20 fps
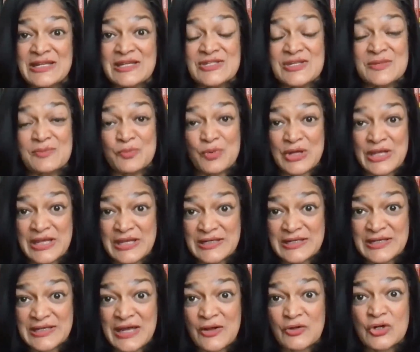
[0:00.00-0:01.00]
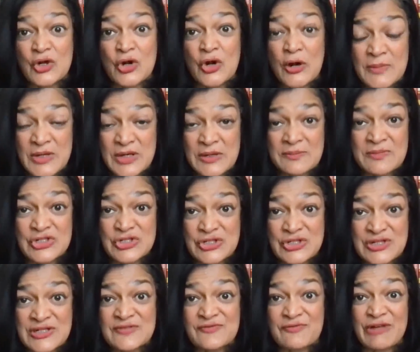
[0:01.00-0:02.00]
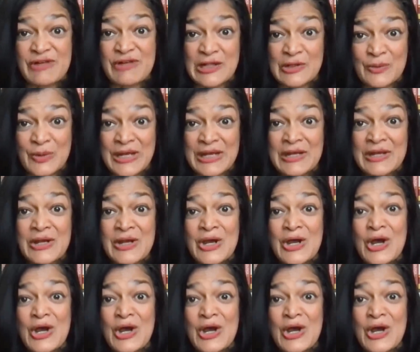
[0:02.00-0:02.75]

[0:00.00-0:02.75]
into bringing down carbon emissions following